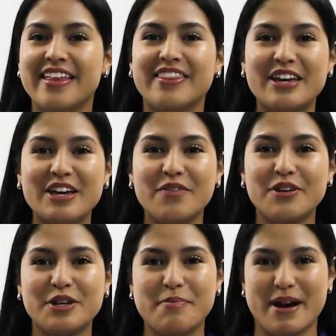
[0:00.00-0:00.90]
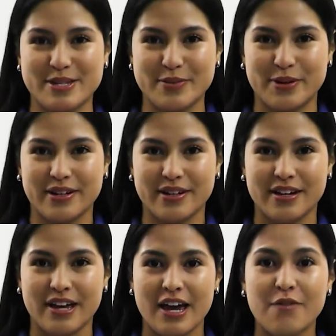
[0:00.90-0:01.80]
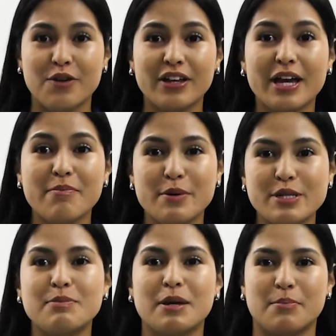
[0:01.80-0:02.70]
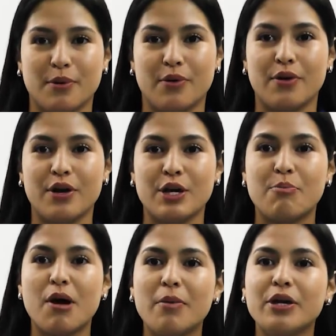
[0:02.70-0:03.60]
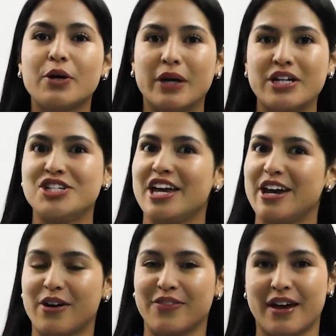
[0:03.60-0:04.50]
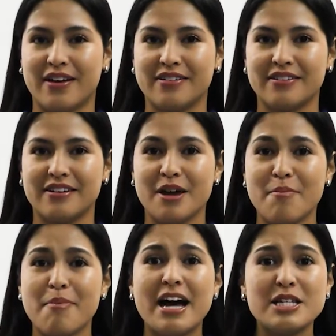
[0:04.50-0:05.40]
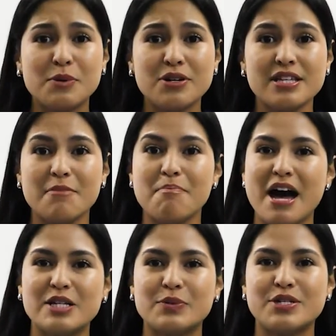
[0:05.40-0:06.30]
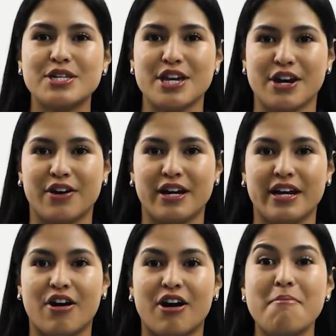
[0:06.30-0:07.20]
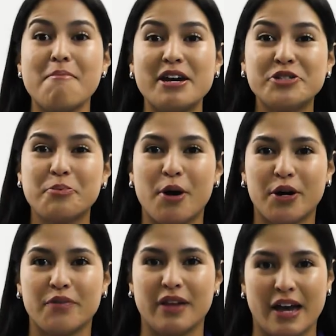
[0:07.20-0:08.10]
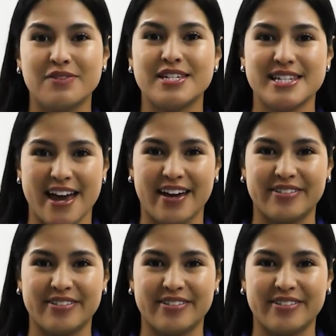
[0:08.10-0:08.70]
think of a new password. If you're like most people, you probably cringe hearing them. Passwords and password security are a major part of life today.